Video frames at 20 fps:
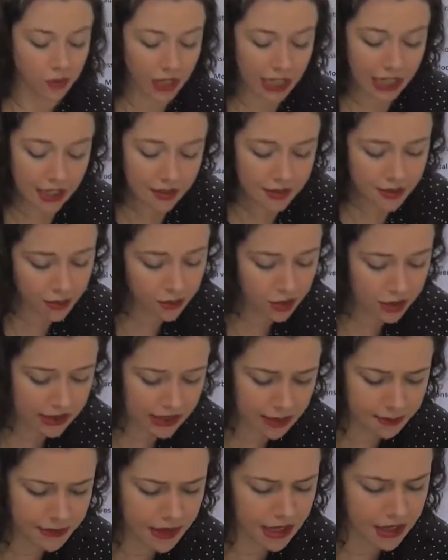Okay, so
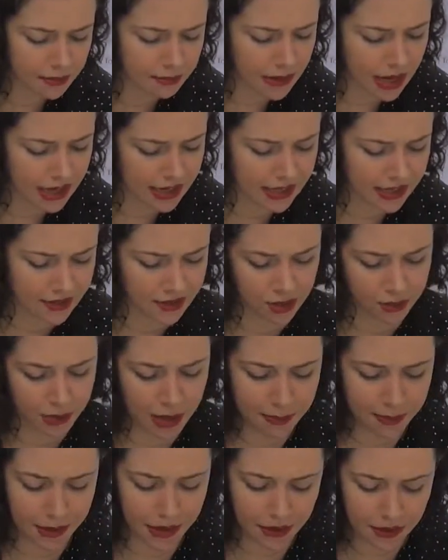just keep that in mind as you're
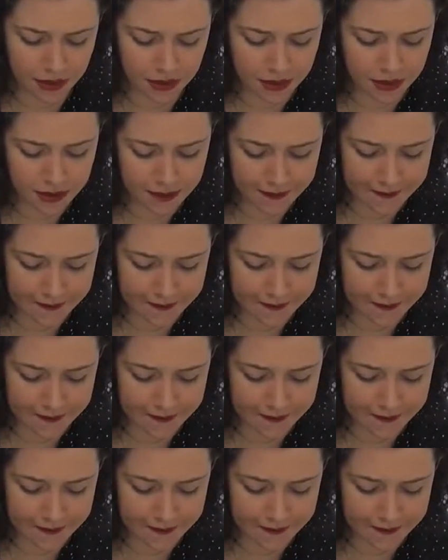prepping.